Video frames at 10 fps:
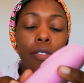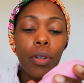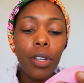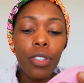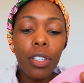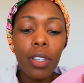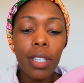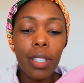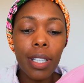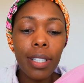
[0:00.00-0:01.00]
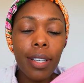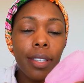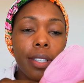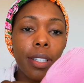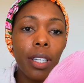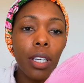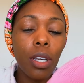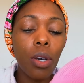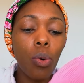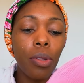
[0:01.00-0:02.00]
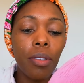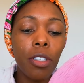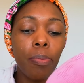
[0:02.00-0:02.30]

if you want to increase the intensity or the